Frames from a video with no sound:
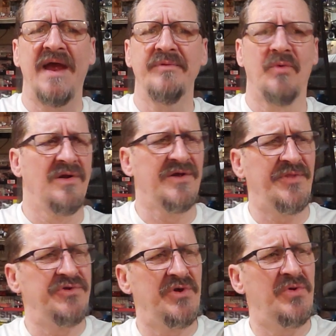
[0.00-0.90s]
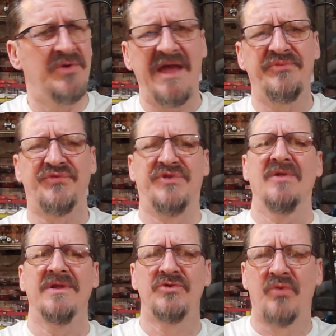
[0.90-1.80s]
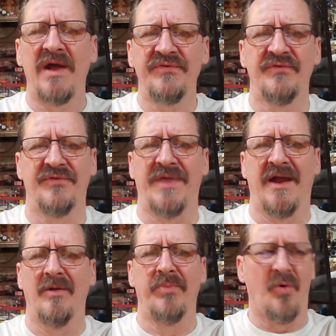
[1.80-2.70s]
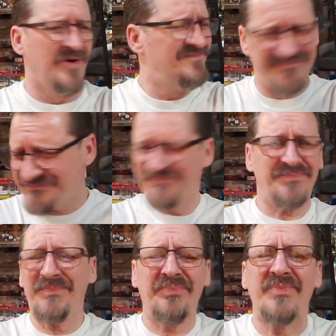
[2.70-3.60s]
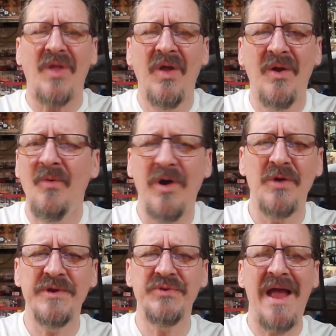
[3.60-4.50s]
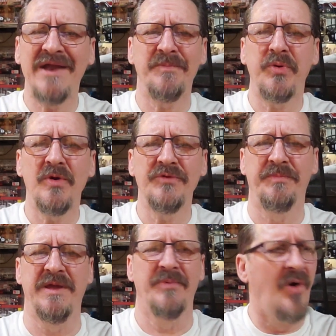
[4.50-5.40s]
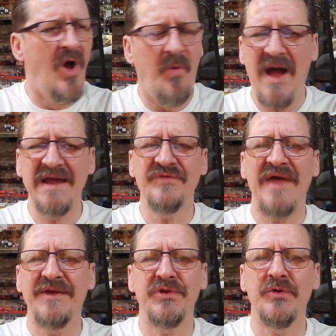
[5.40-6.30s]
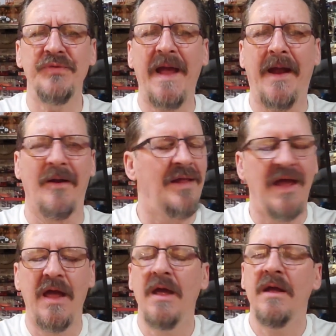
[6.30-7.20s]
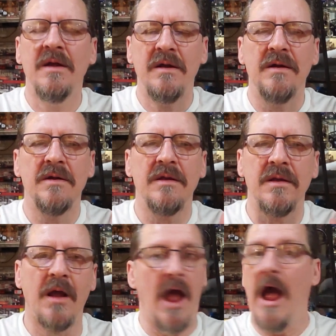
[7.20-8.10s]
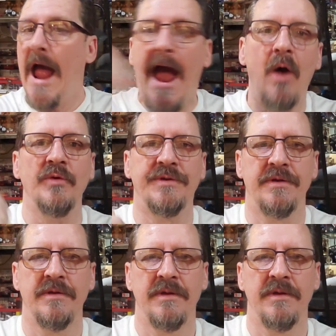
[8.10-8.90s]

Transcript: everywhere. Look at the dude who kept stealing dresses at the airport. What are we trying to prove to people? Why is that dude there? Out.